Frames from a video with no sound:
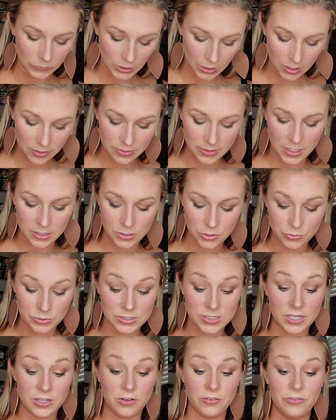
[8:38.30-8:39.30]
And then you can
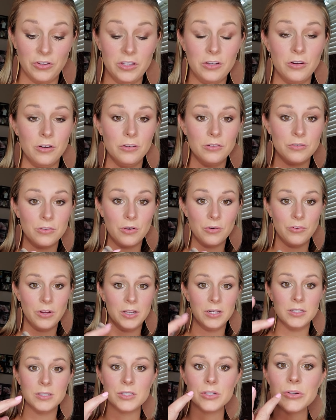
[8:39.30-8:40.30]
take your finger, go right
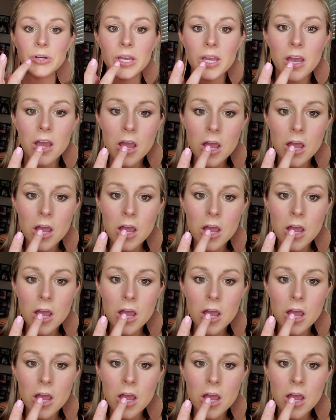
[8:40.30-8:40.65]
into it.